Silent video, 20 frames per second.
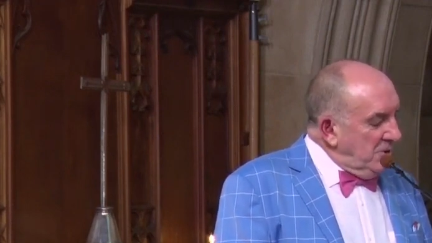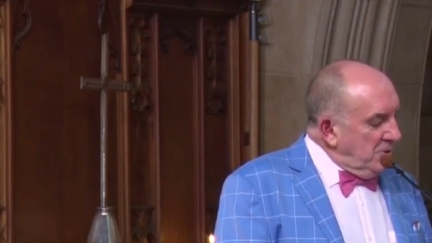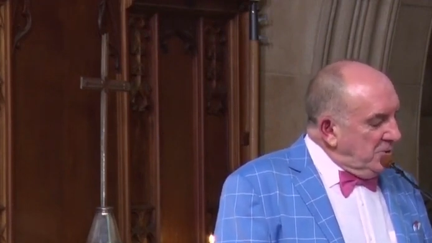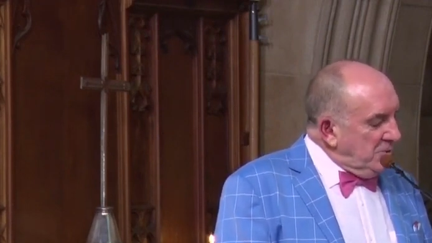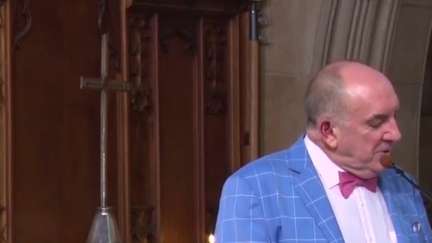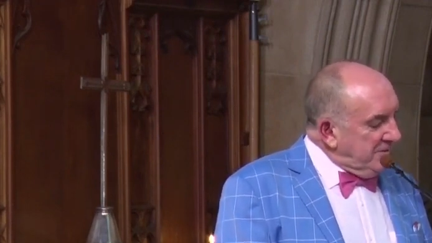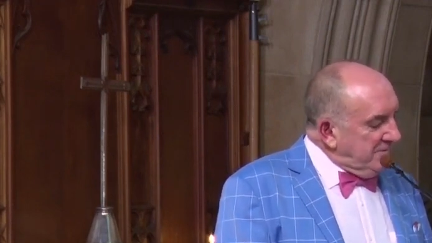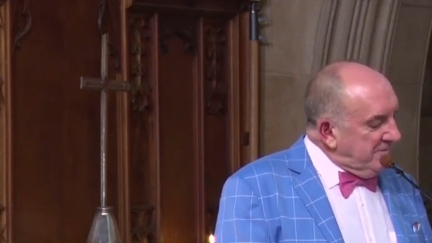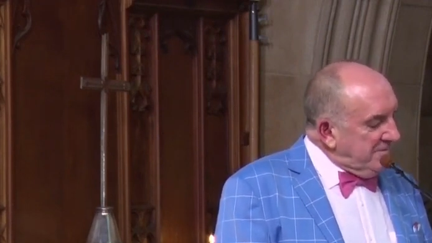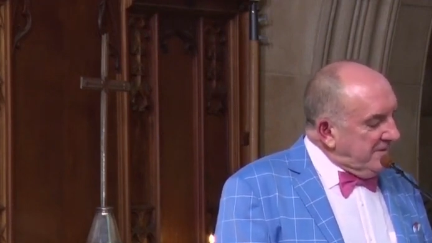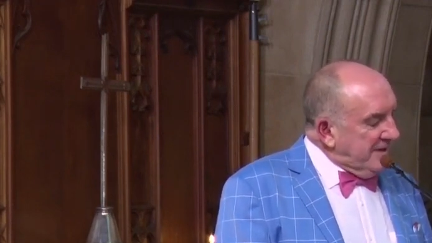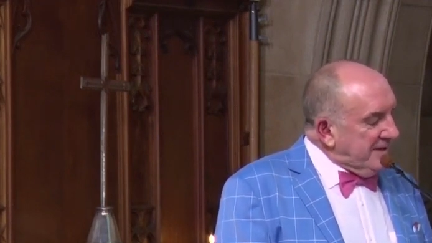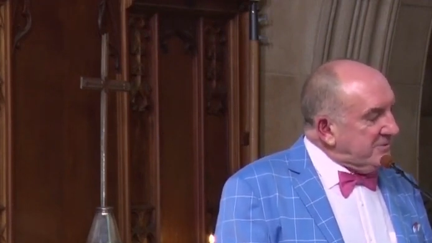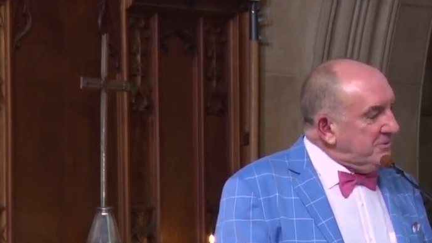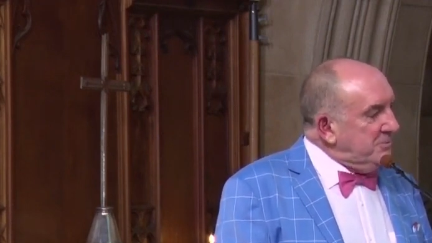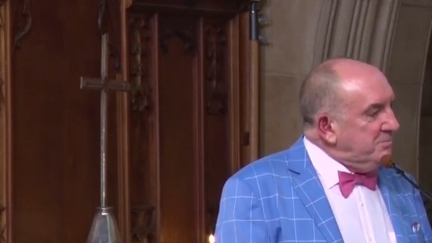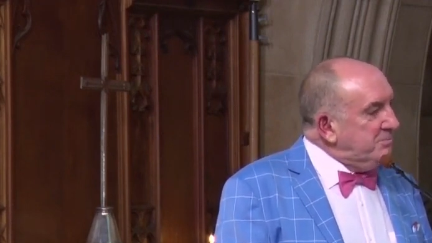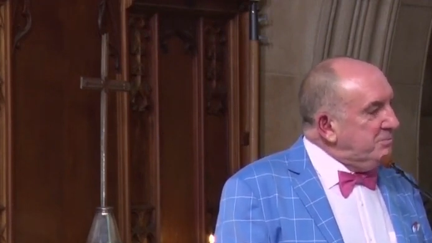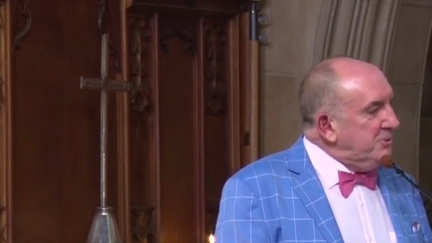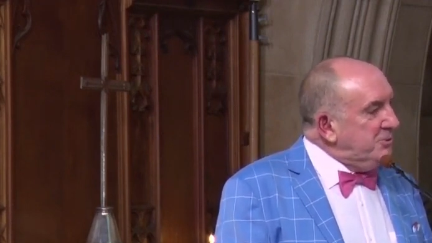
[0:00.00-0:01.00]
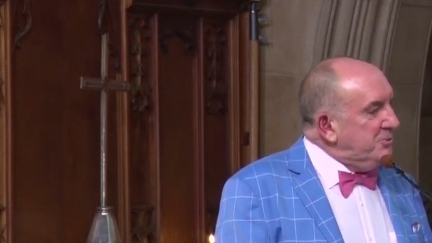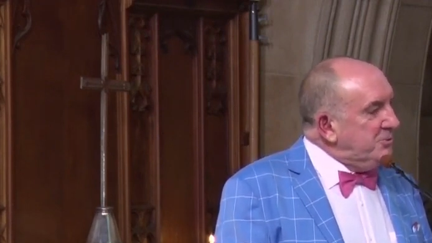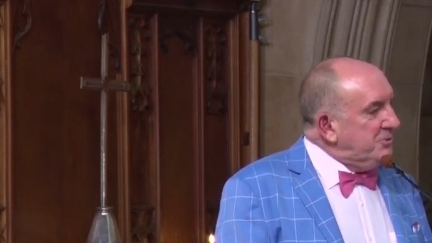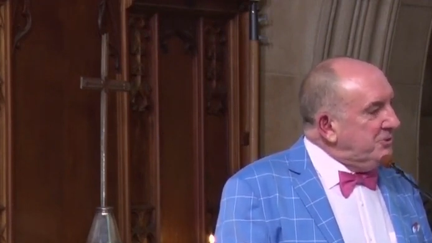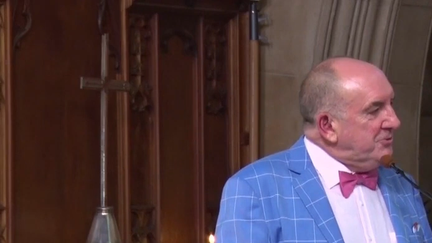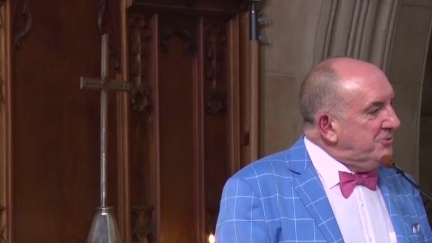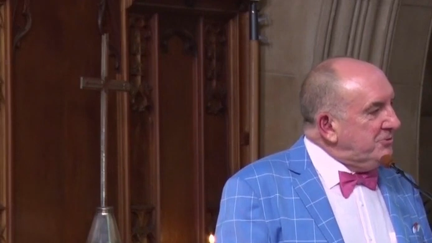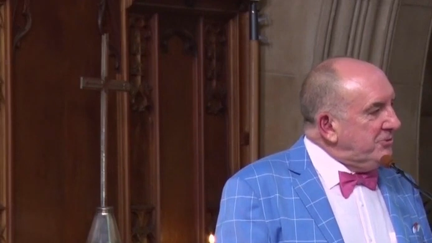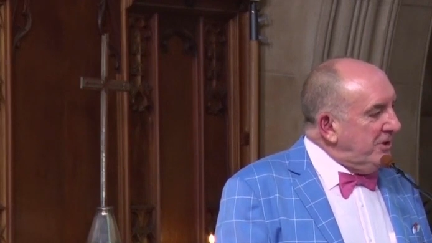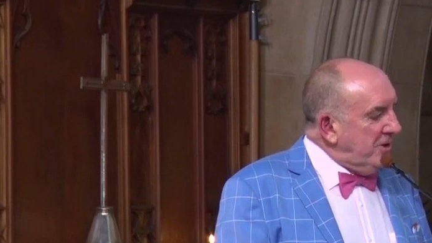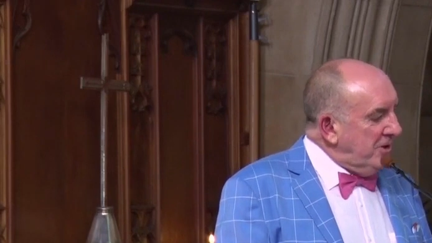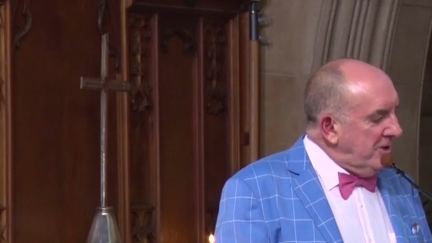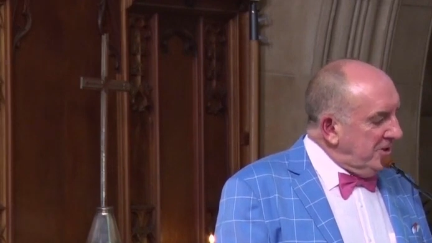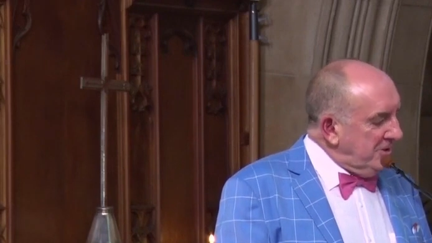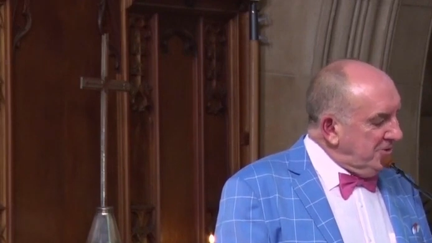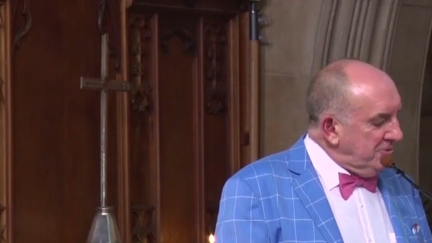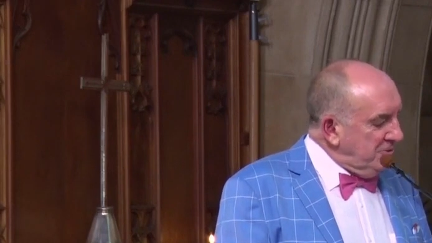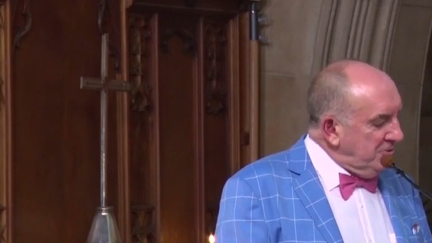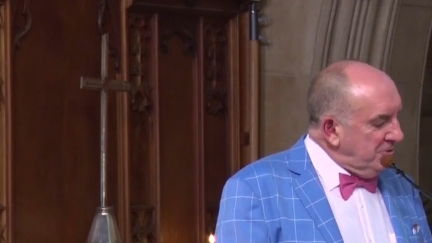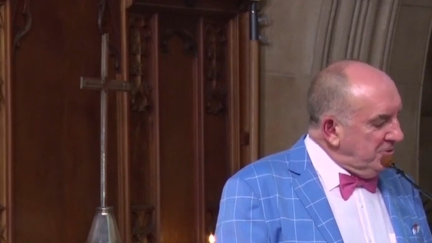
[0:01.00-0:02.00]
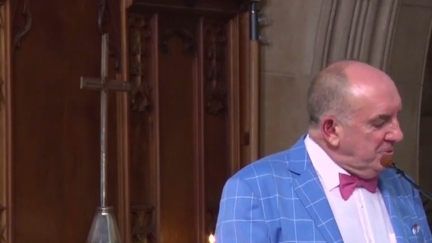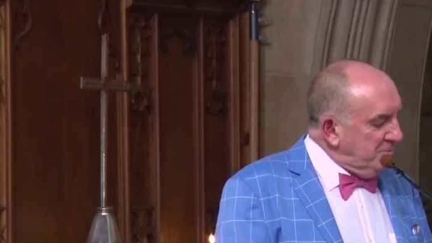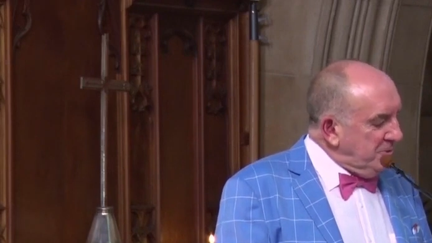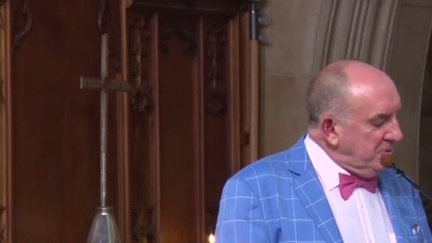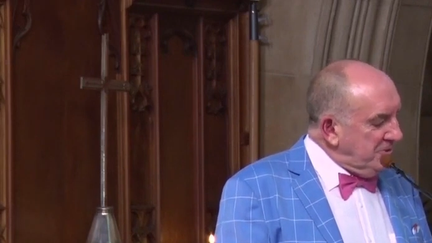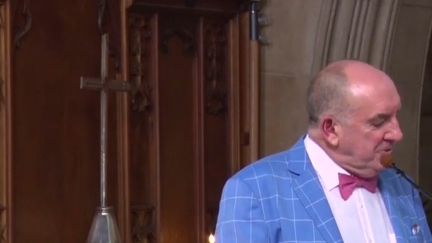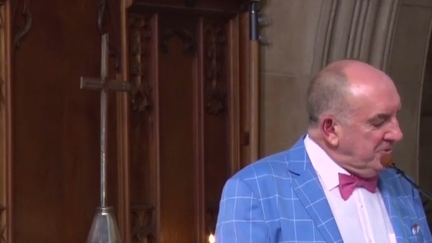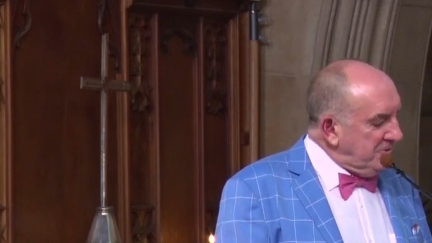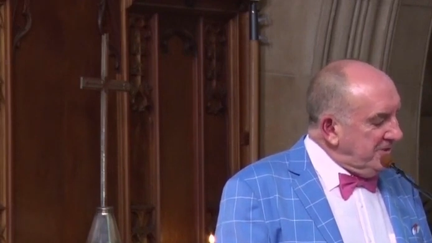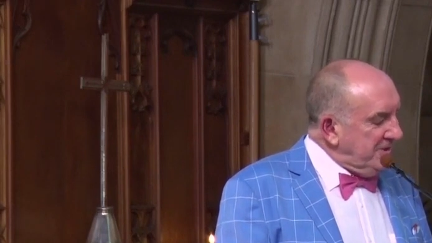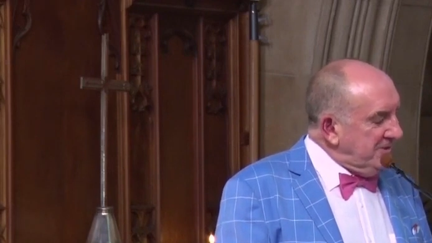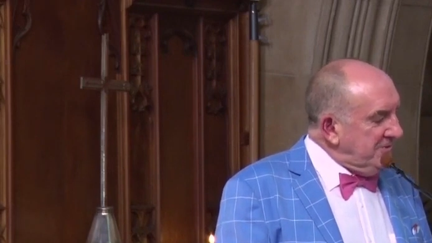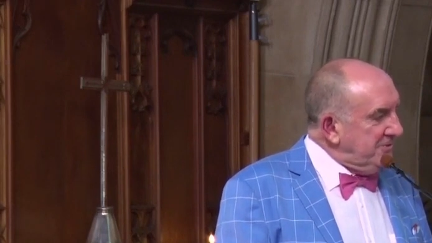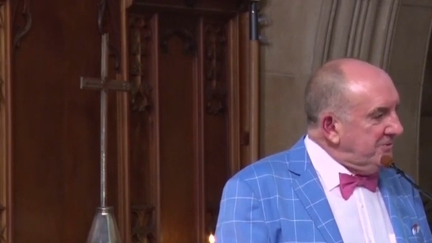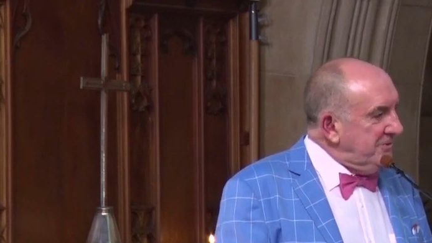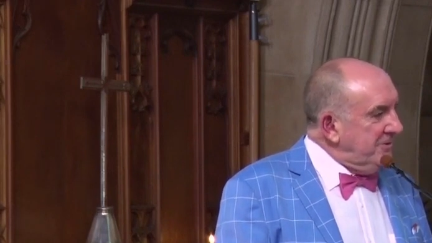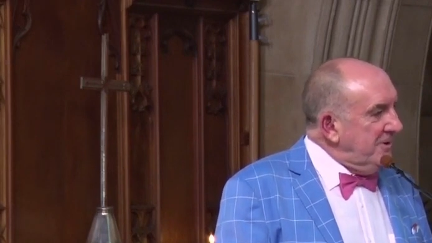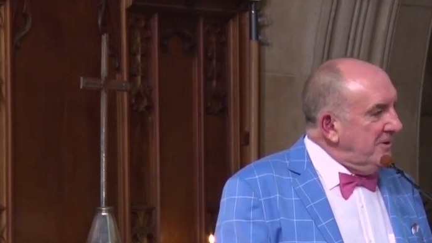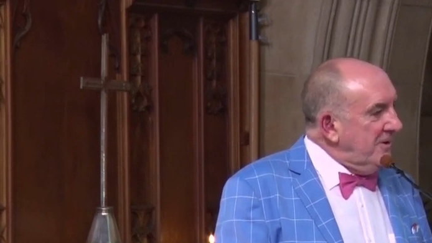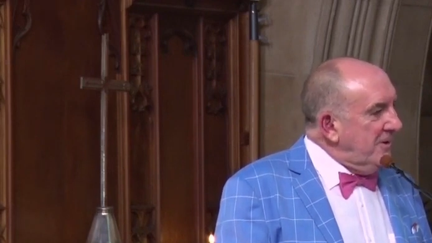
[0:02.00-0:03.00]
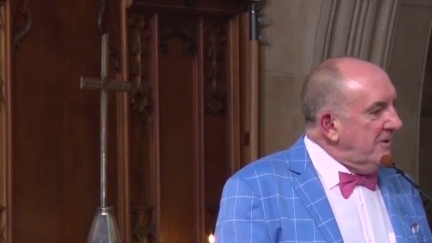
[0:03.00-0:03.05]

who in fact build entire new communities